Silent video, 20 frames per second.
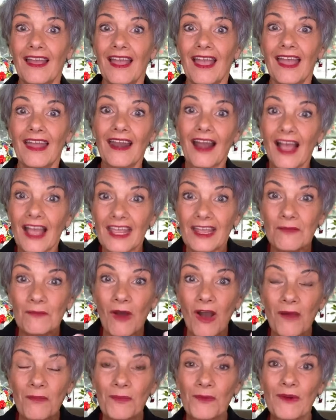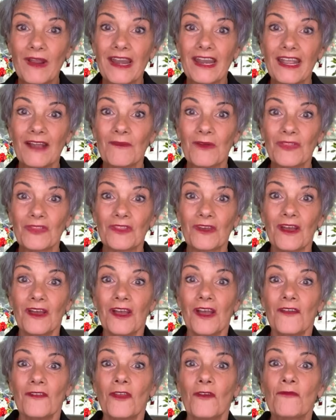and I am operating with
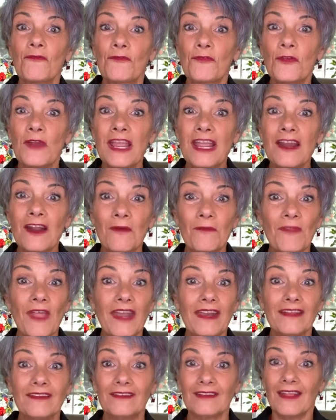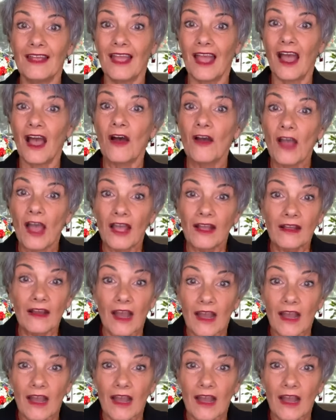the freedom that is a